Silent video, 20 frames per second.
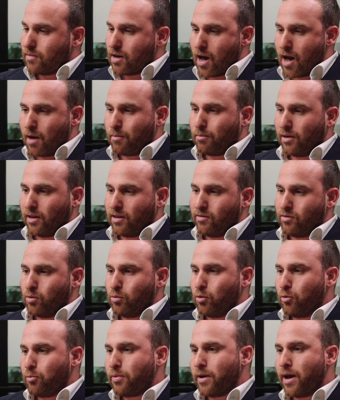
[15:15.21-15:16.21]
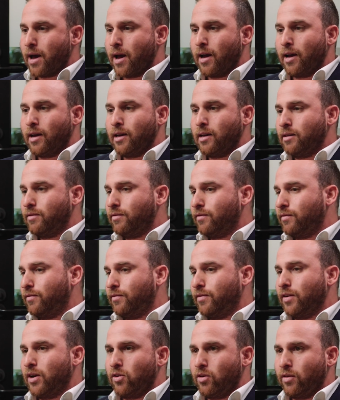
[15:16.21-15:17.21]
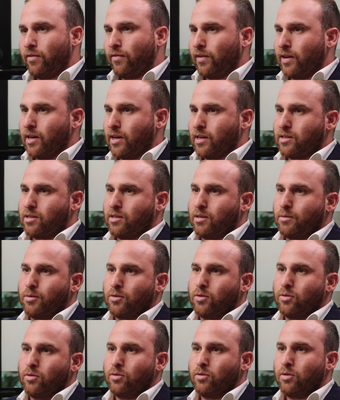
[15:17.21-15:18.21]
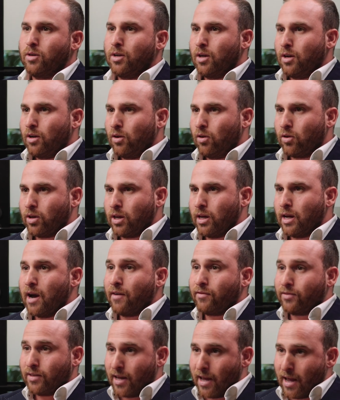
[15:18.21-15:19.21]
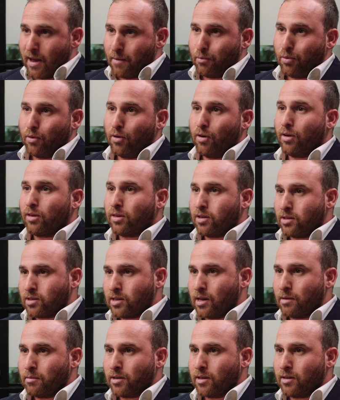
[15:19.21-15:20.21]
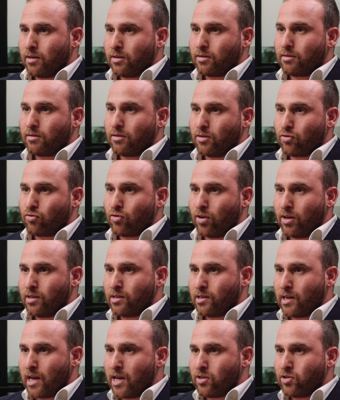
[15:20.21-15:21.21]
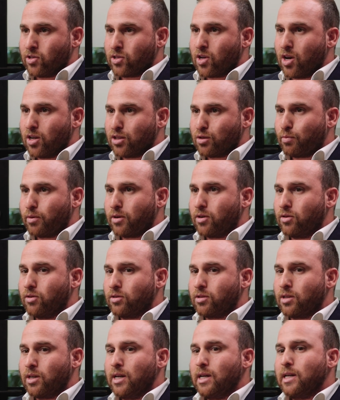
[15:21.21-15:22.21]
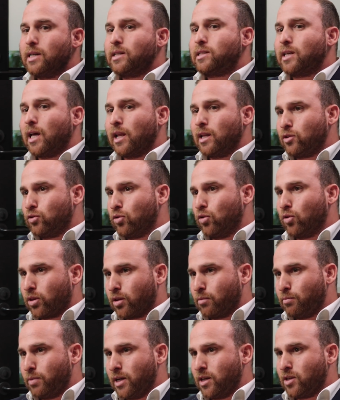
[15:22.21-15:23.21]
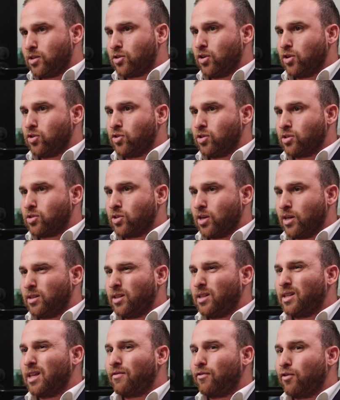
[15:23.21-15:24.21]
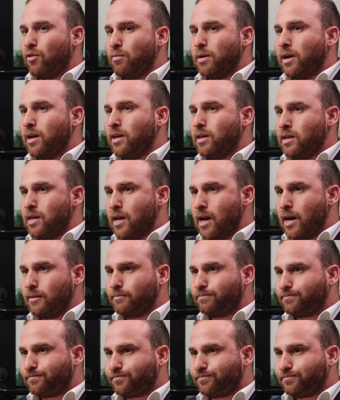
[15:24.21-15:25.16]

unbelievable pay, very flexible, looking after Epworth and some of the Australia's largest hospitals, selling to orthopedic surgeons. So I did that for about a year.